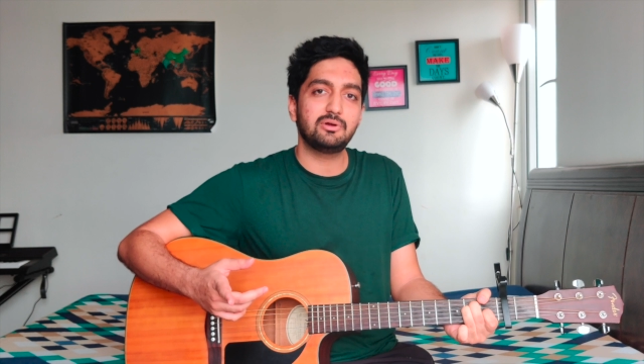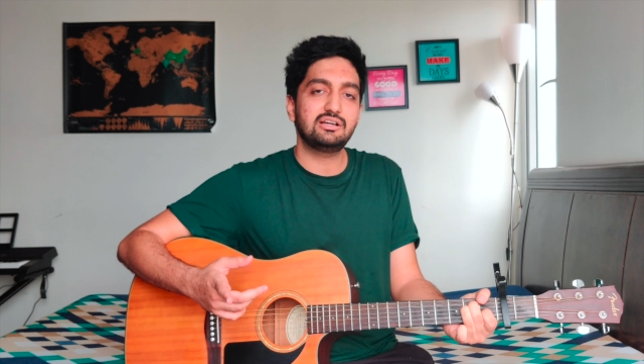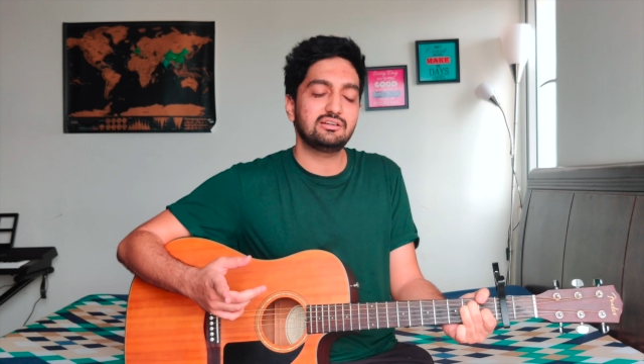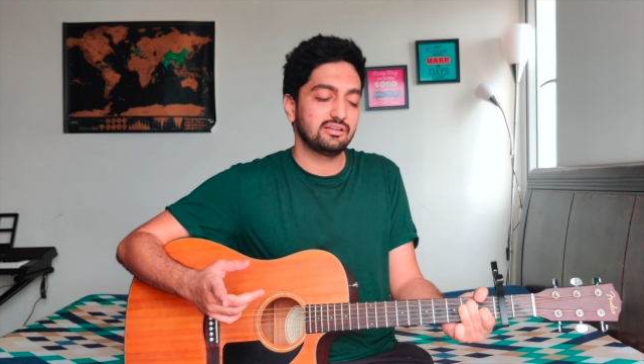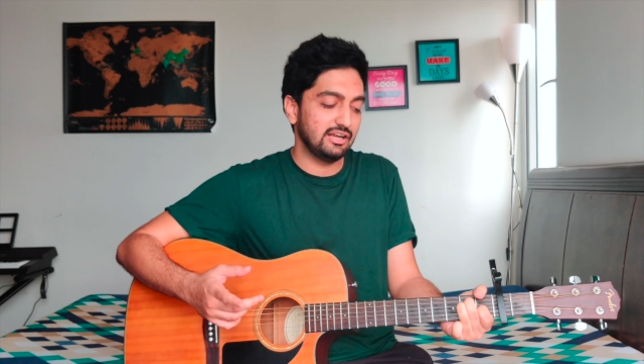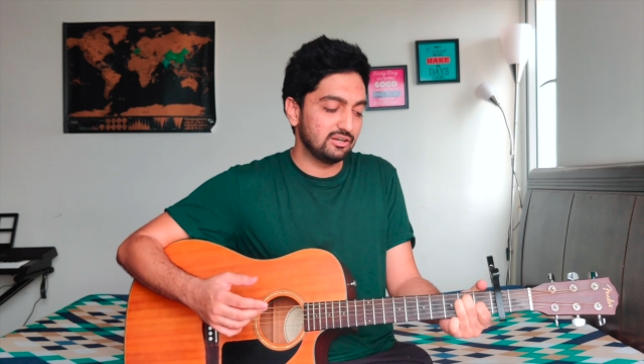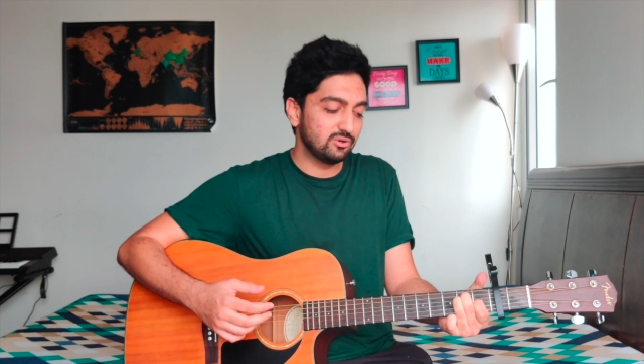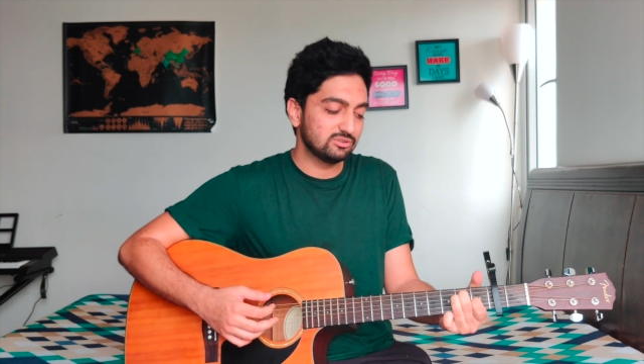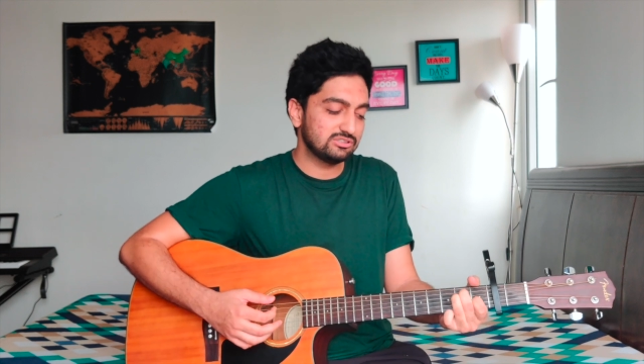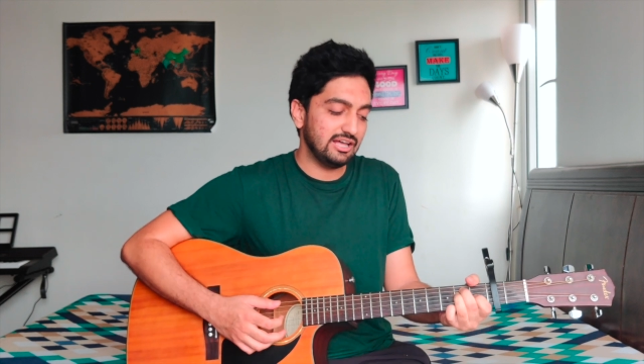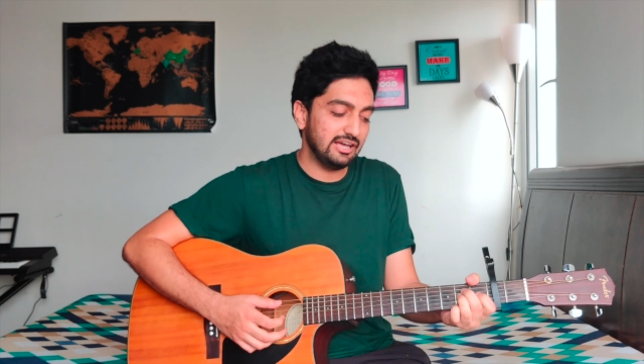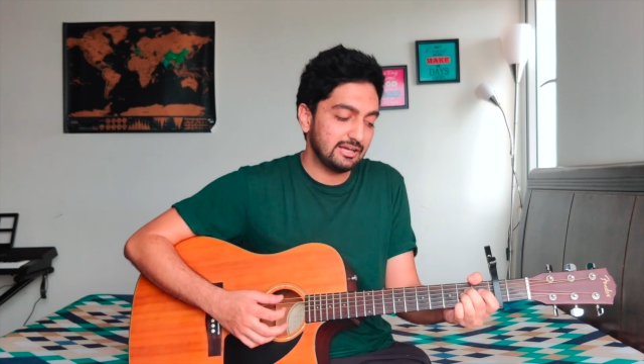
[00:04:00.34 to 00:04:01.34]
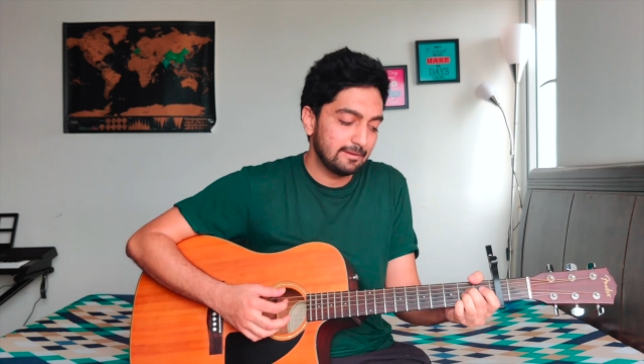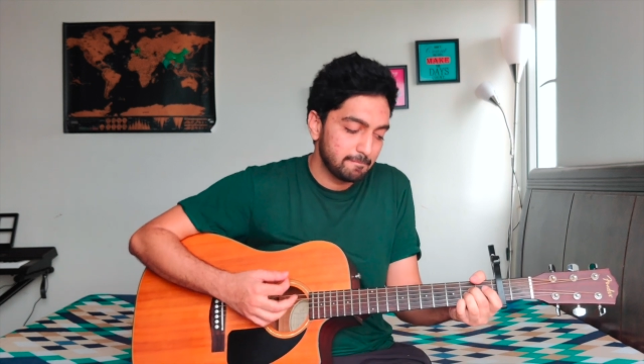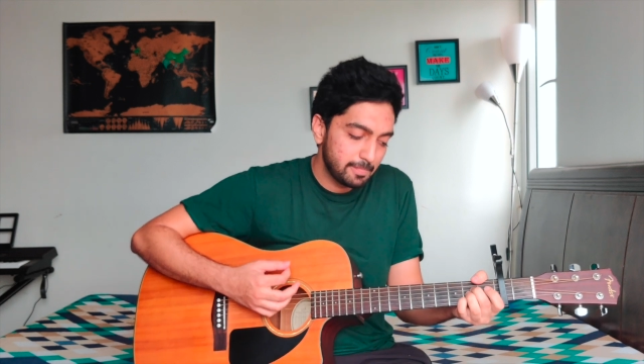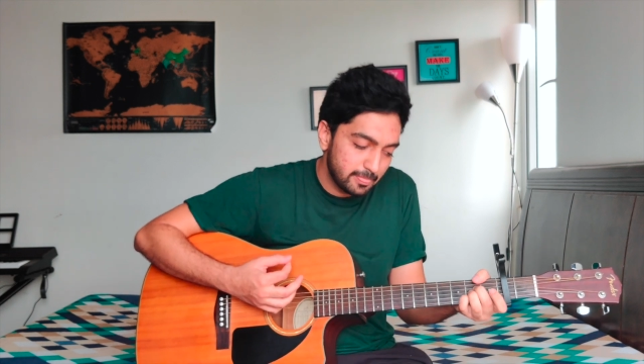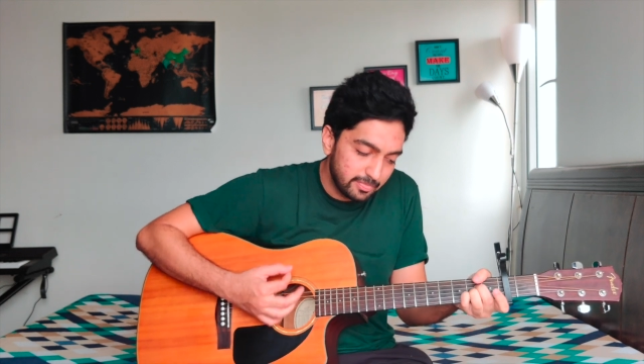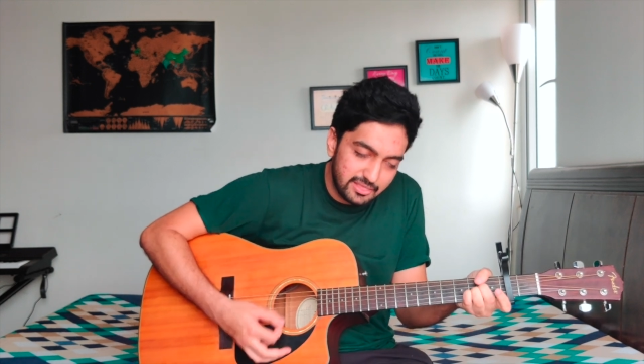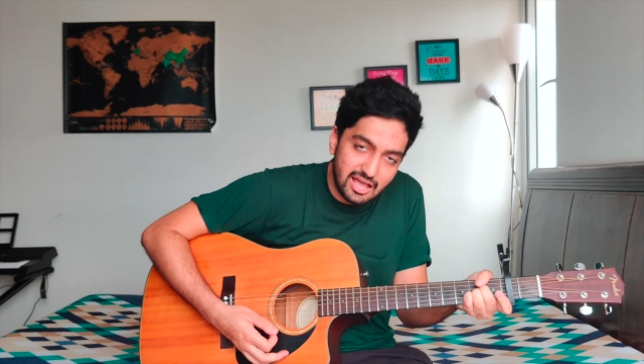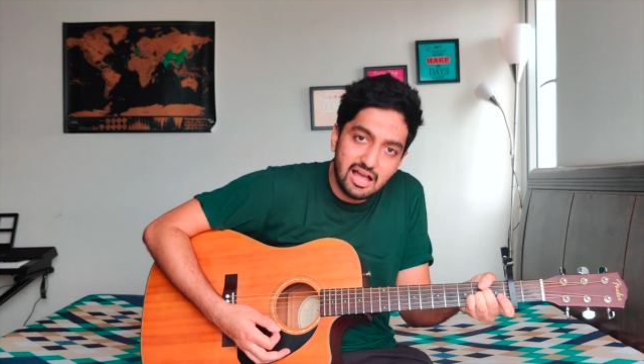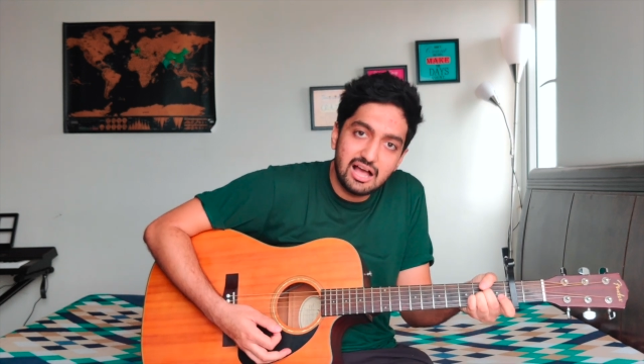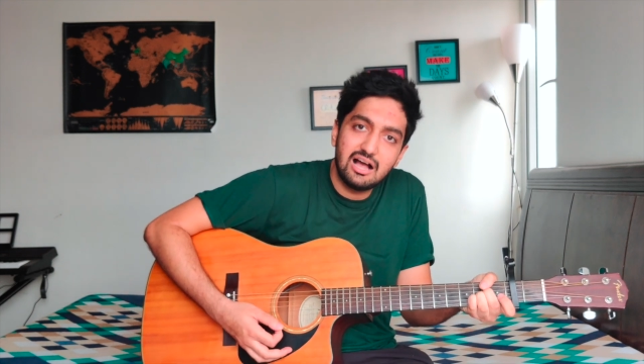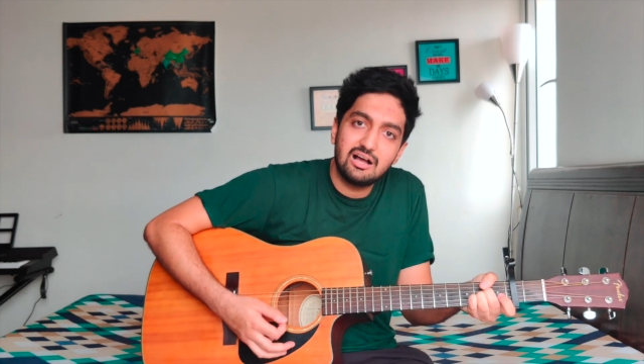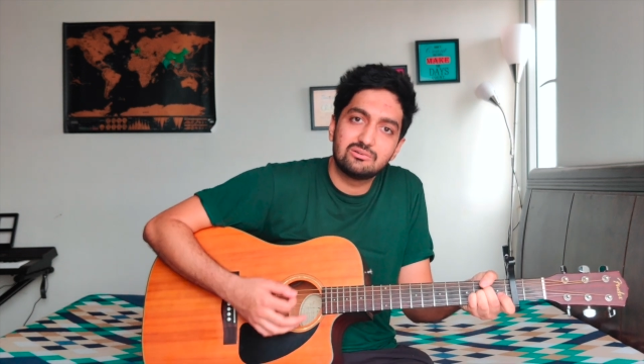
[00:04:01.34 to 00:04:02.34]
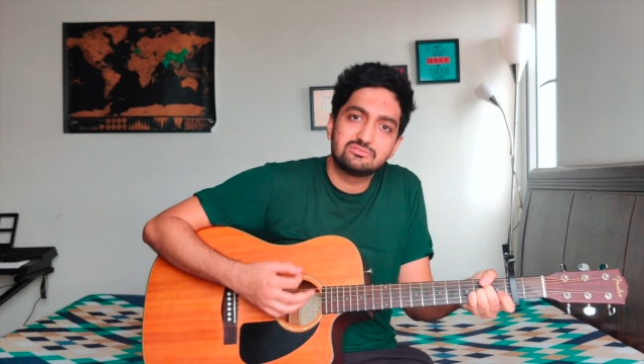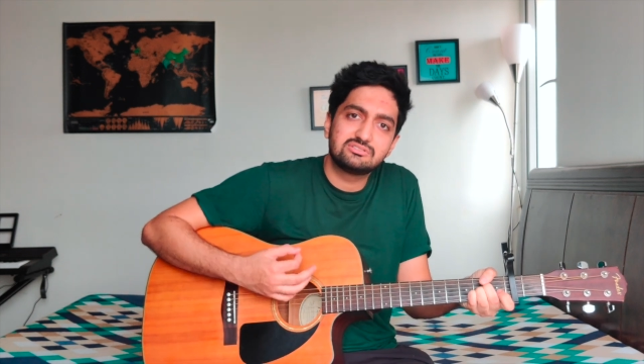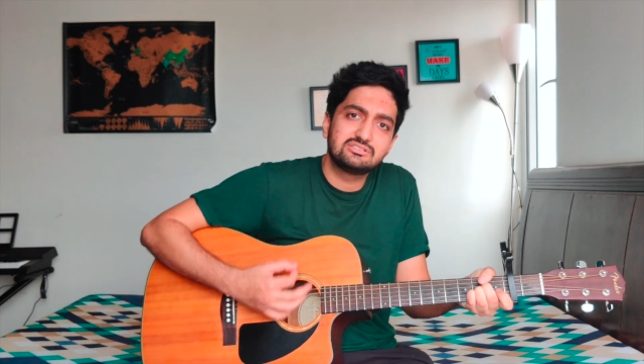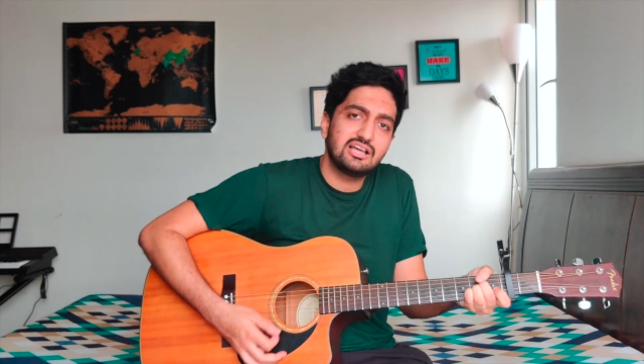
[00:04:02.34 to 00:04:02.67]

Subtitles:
it, it goes like down,